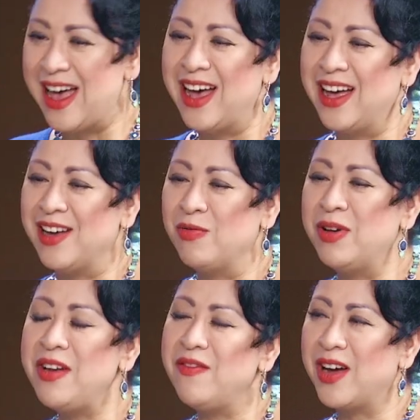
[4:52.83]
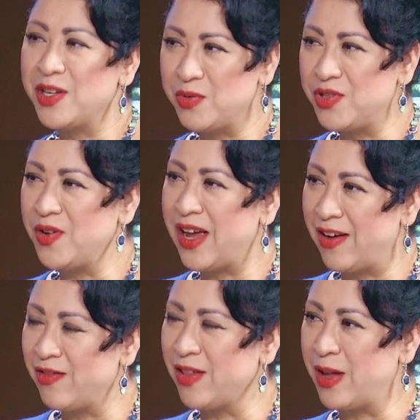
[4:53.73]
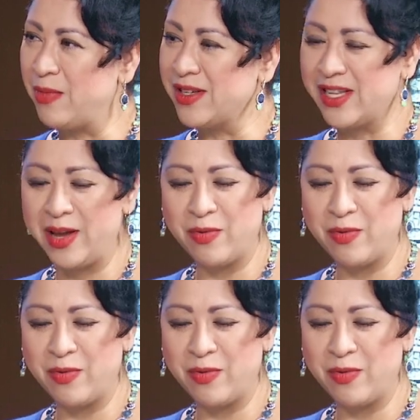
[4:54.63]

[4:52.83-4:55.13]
Uh, what advice would you have for them as they